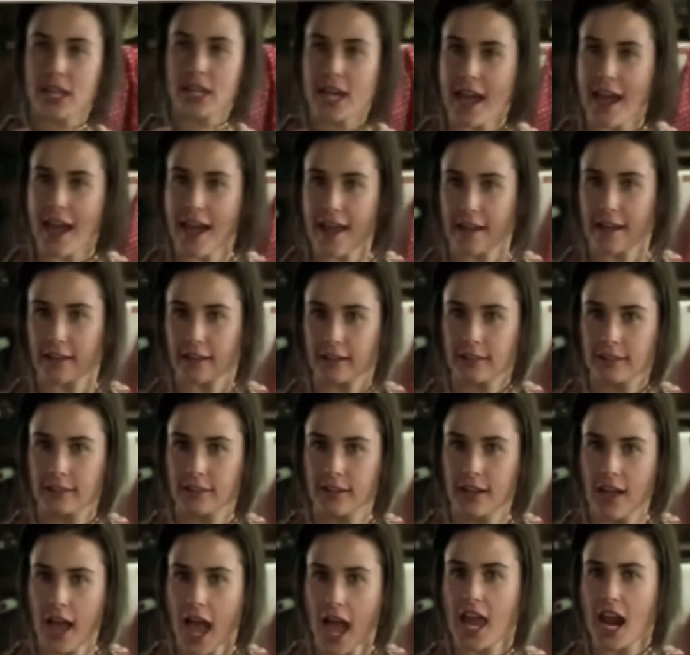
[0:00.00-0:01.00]
combating
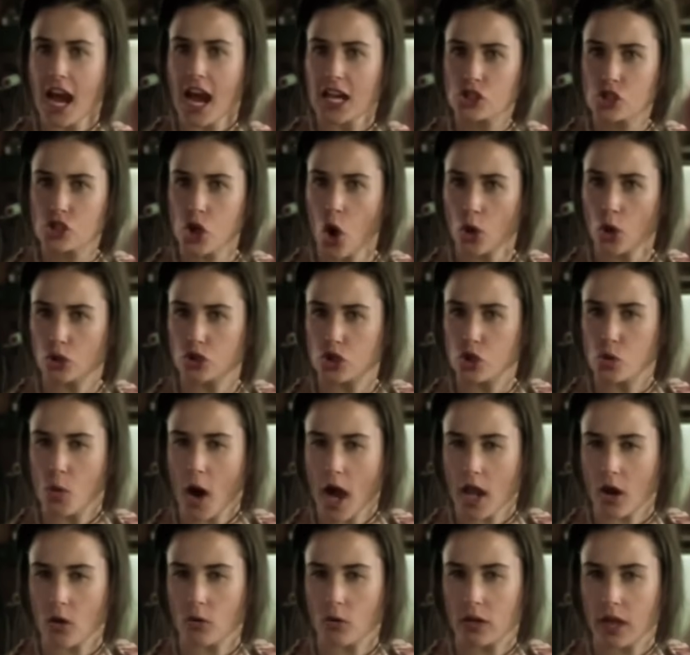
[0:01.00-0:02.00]
human trafficking
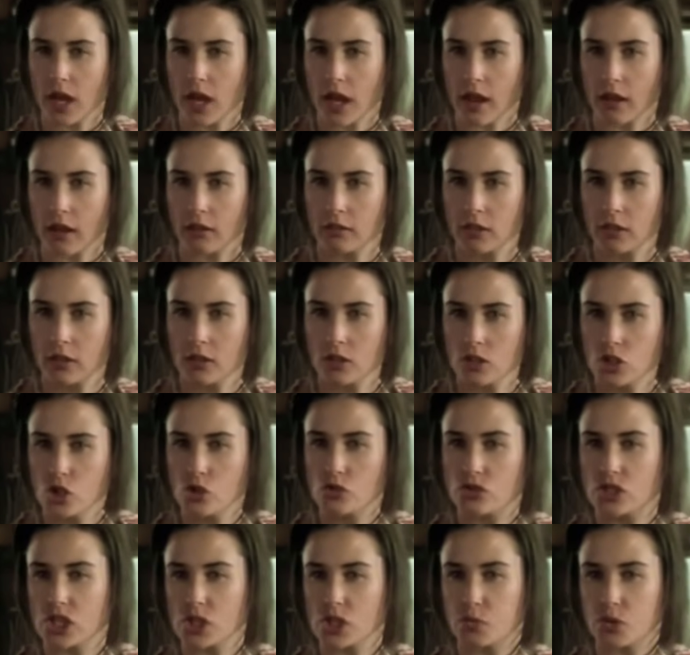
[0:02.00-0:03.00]
through her work
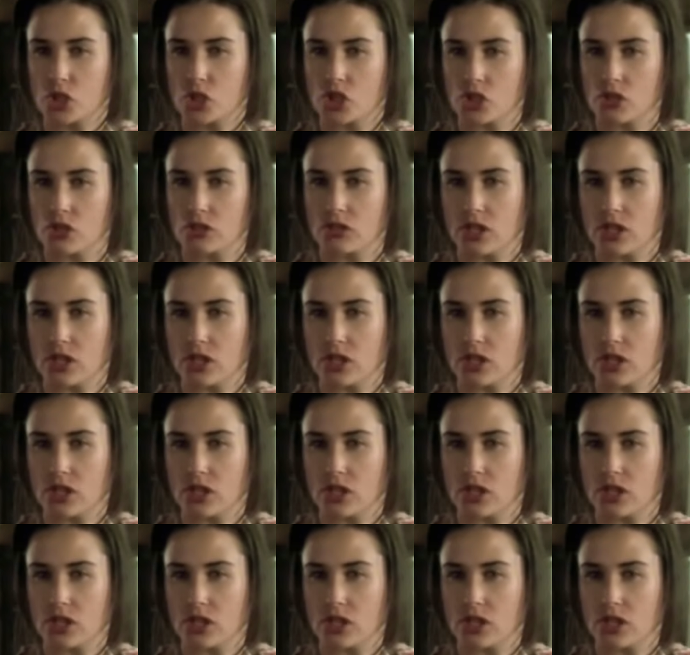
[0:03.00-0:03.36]
with various